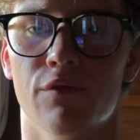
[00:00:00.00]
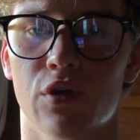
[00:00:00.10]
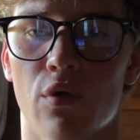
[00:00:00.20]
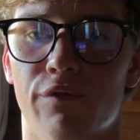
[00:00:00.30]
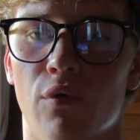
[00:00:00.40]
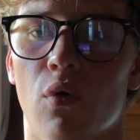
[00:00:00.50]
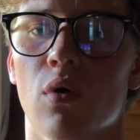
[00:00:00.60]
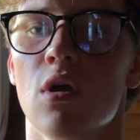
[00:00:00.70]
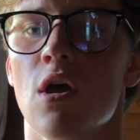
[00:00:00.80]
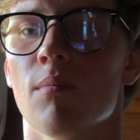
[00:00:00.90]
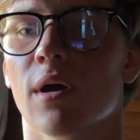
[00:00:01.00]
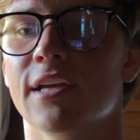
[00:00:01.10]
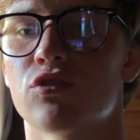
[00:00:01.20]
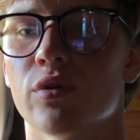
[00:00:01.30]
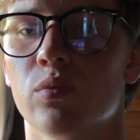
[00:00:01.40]
Video 4. My
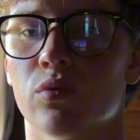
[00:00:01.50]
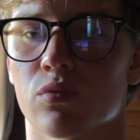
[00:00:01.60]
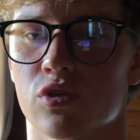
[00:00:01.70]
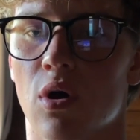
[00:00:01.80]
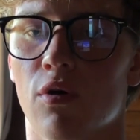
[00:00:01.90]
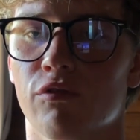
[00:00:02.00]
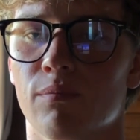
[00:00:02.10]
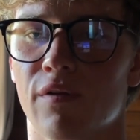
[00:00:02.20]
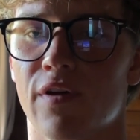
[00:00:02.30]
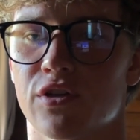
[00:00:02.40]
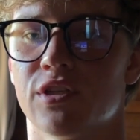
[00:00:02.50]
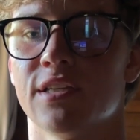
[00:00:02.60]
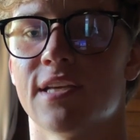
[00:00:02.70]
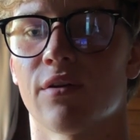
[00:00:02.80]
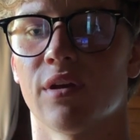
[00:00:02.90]
injury wouldn't resolve. My fascia
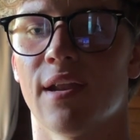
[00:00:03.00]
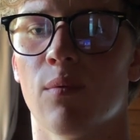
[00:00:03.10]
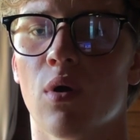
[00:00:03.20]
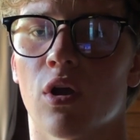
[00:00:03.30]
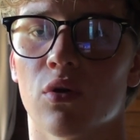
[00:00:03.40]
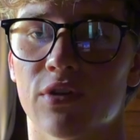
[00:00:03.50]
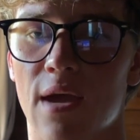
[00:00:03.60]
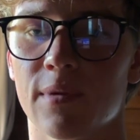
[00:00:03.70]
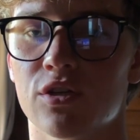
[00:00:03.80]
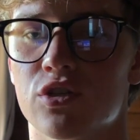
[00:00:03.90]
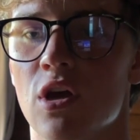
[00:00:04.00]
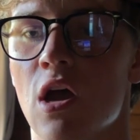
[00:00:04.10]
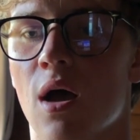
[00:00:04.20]
tensegrity network got damaged.